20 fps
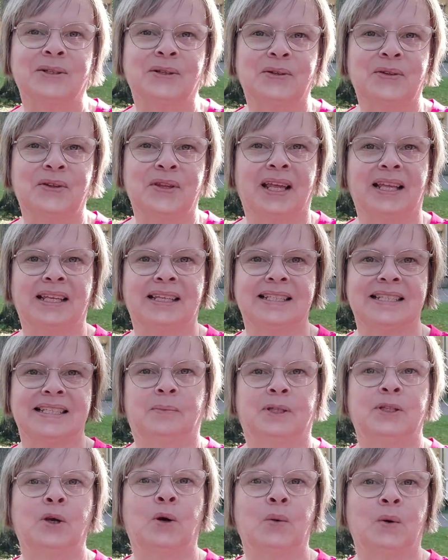of thing.
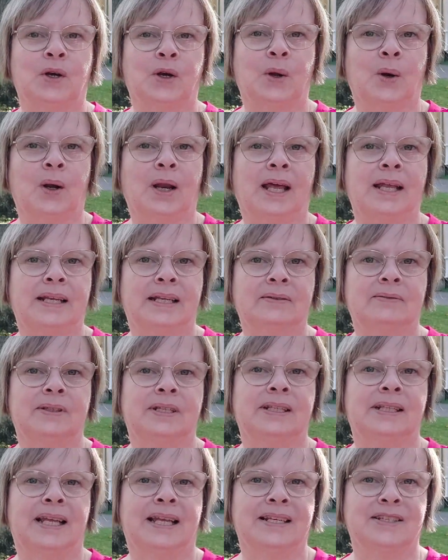But overall I
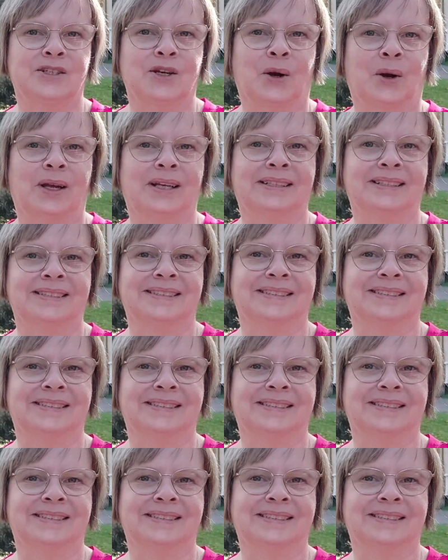definitely enjoy it.